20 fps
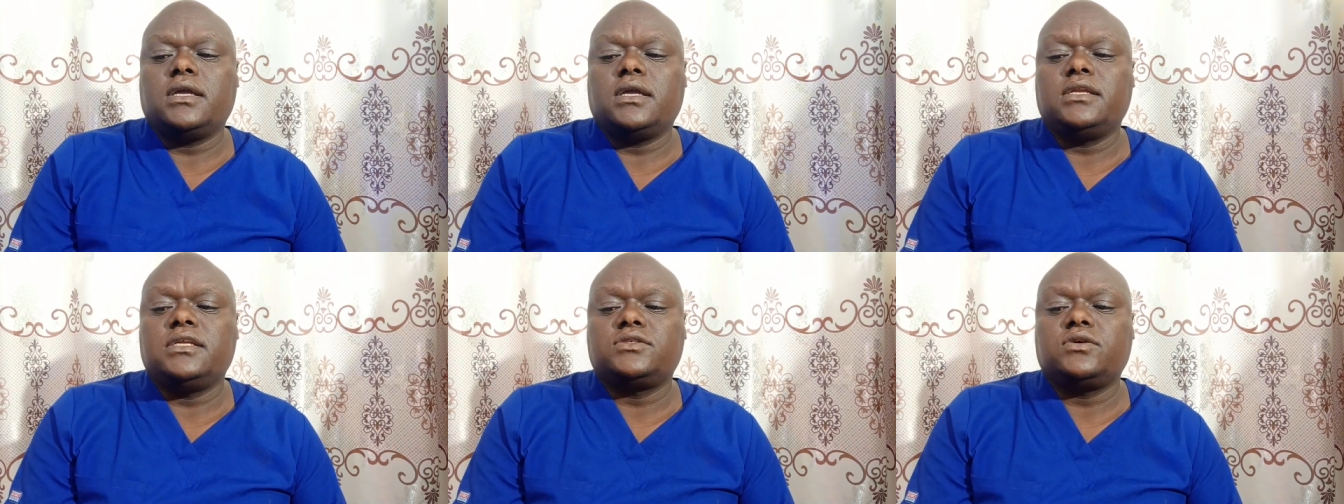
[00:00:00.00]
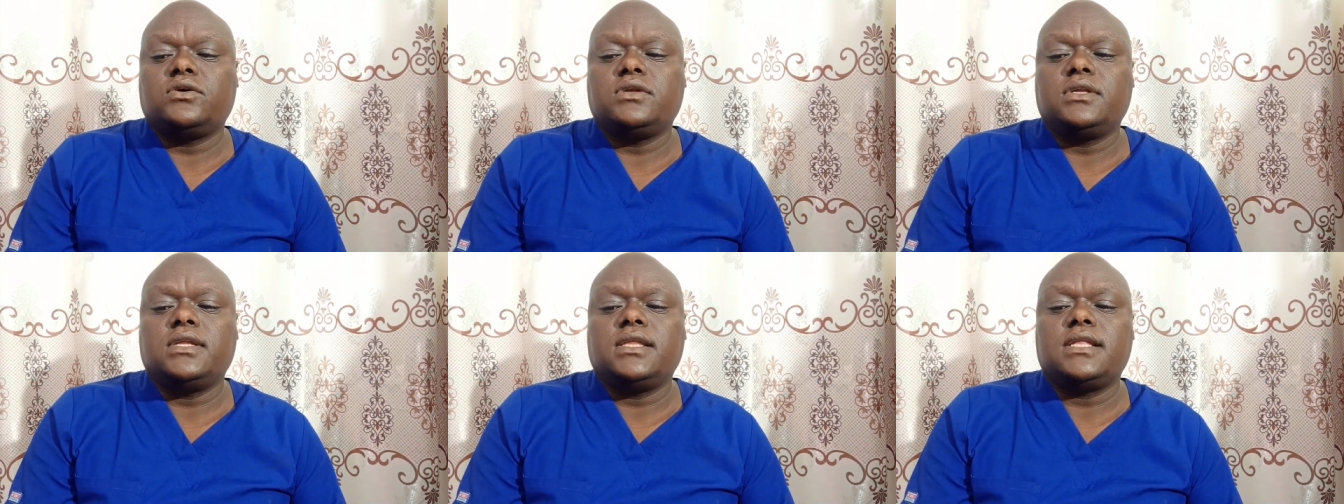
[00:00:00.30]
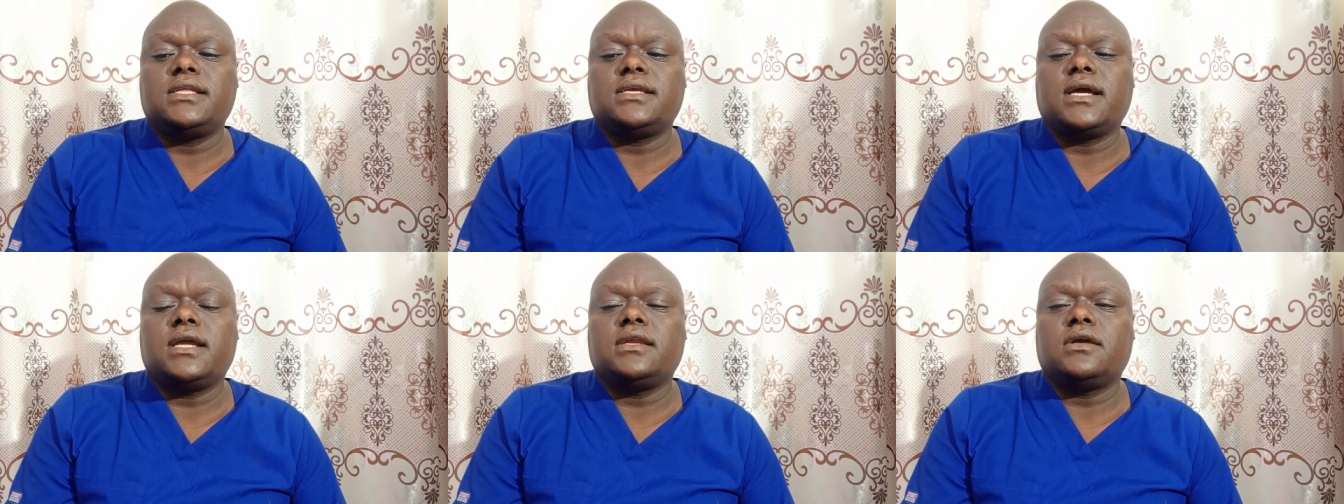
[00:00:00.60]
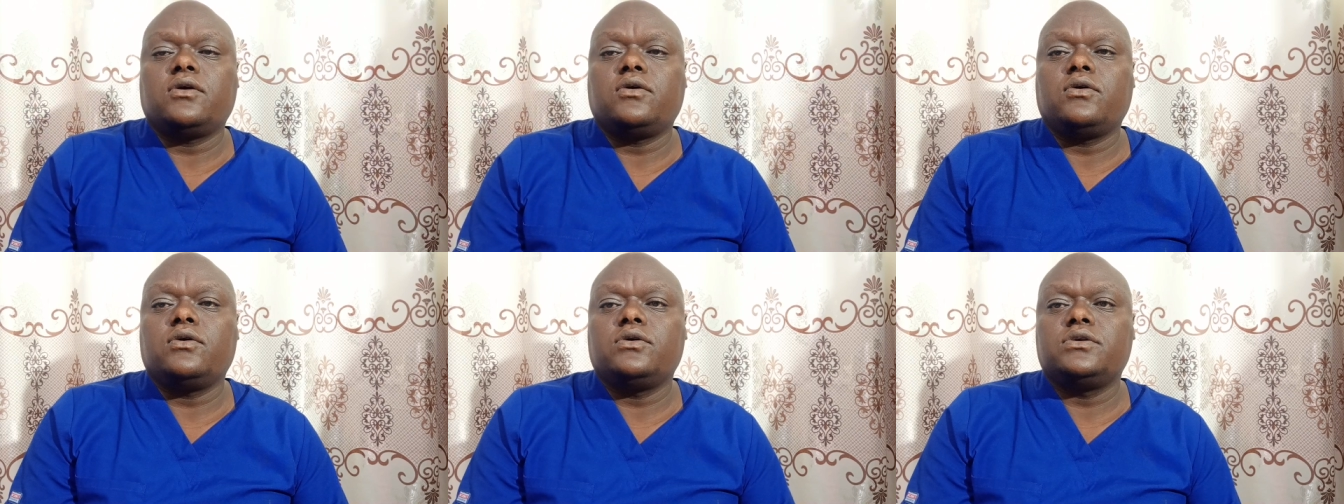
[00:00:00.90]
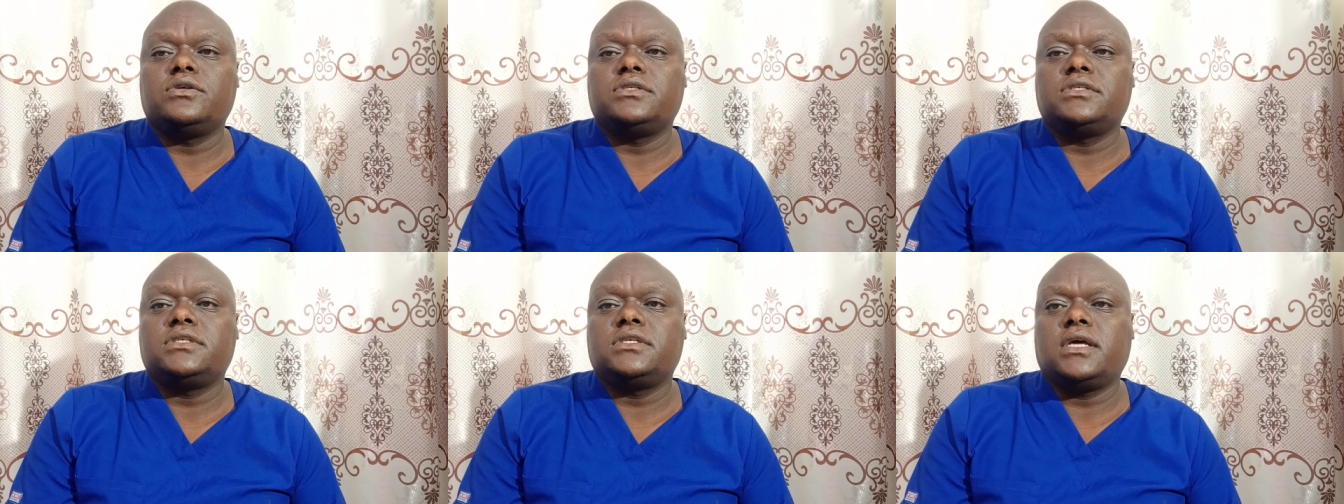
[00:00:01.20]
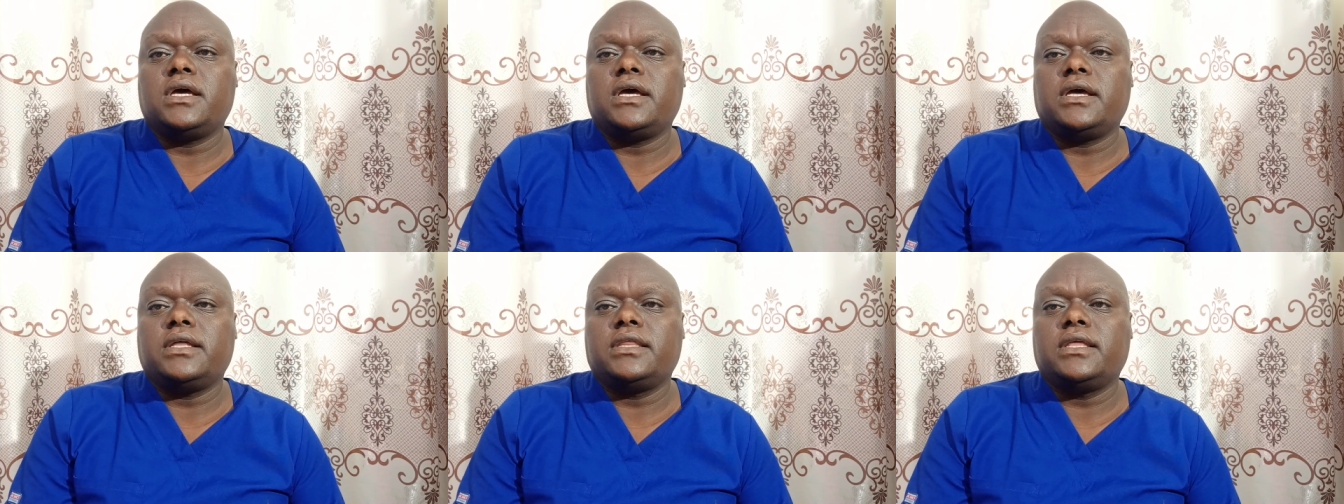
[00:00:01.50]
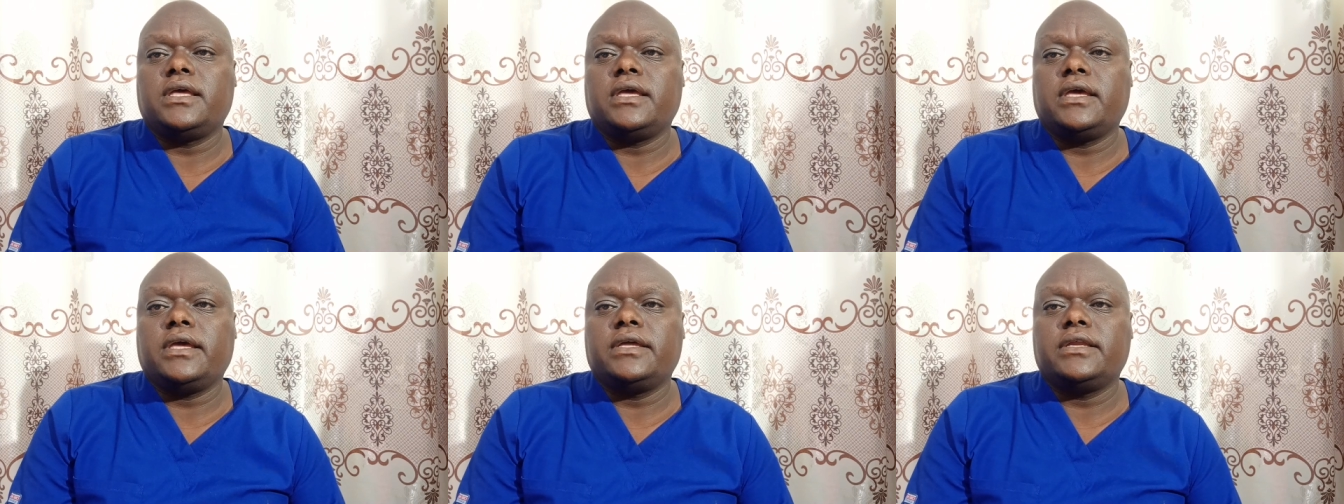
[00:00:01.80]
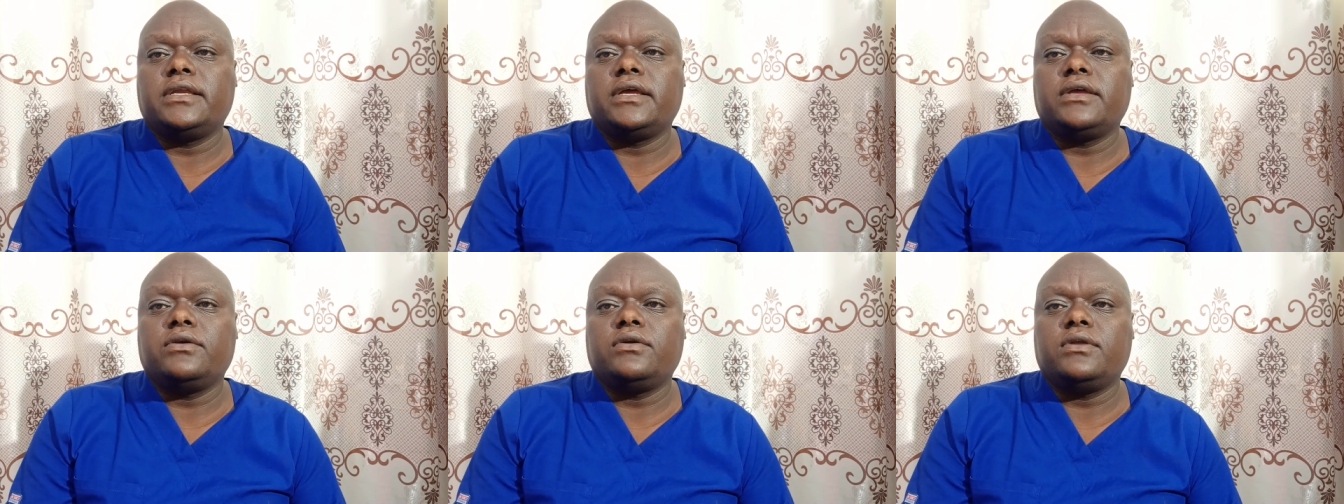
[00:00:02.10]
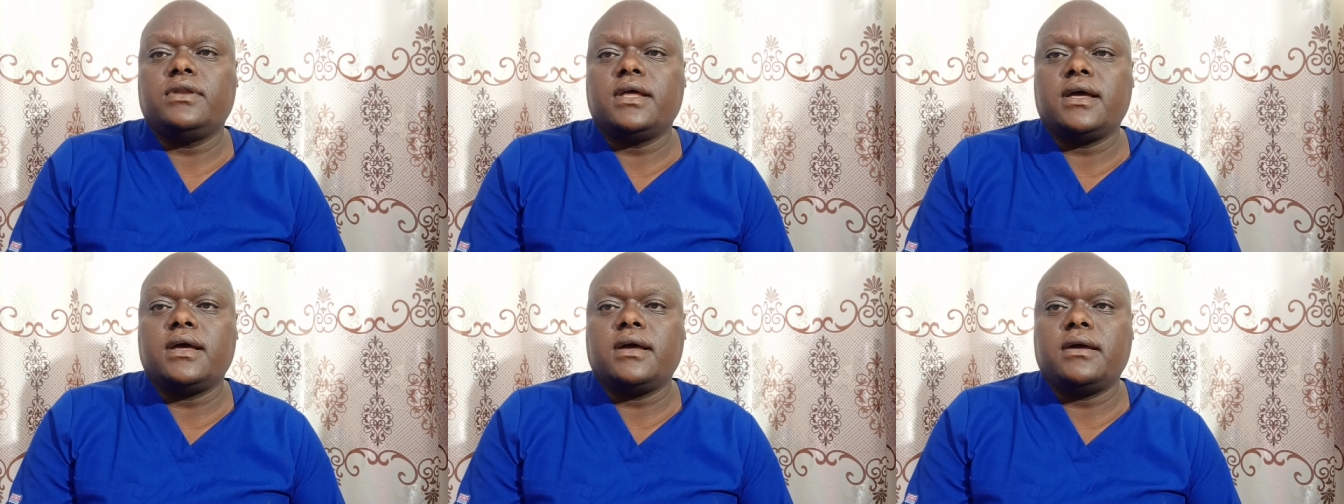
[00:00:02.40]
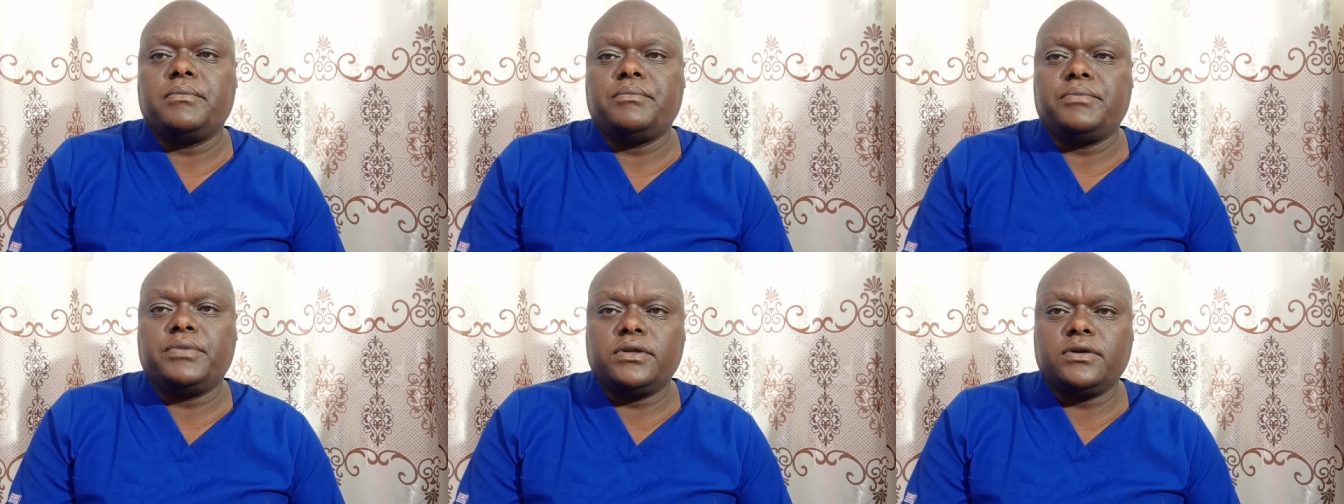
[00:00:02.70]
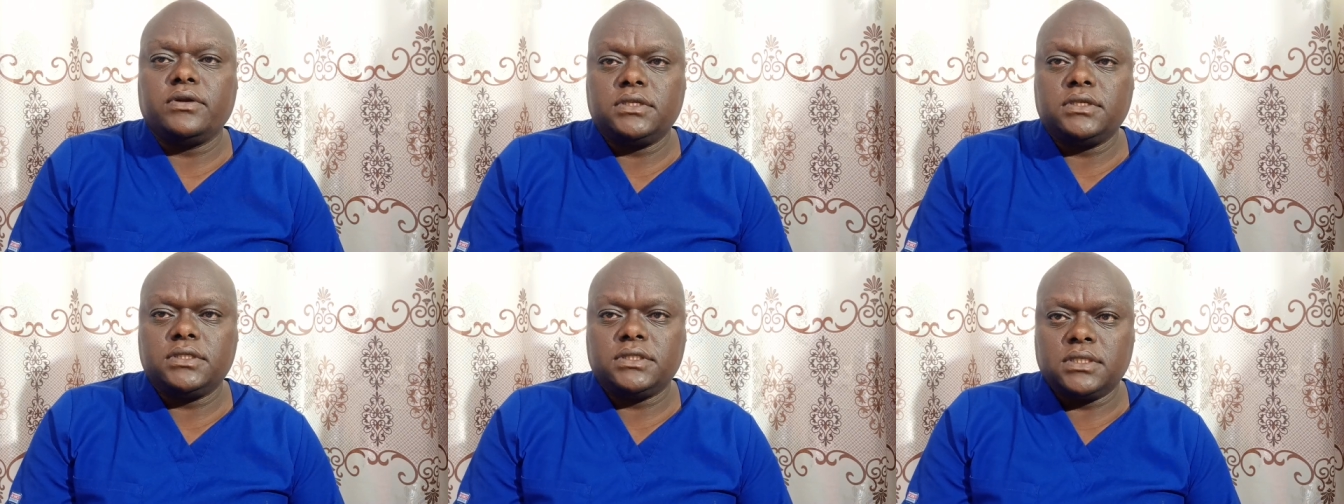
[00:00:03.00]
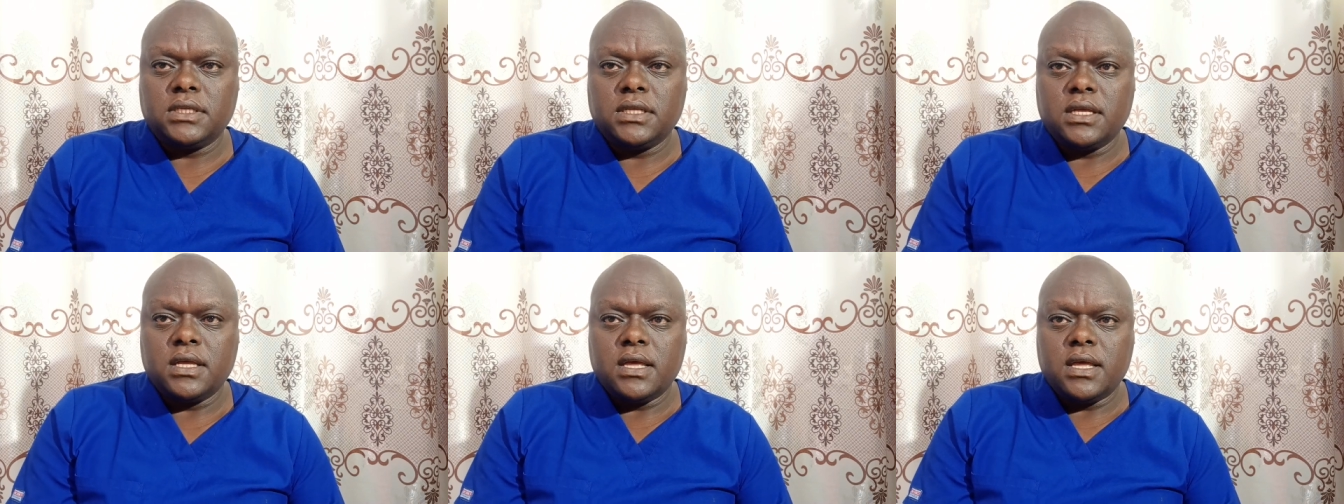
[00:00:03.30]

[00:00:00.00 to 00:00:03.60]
disorder that can cause uh, the irregular periods.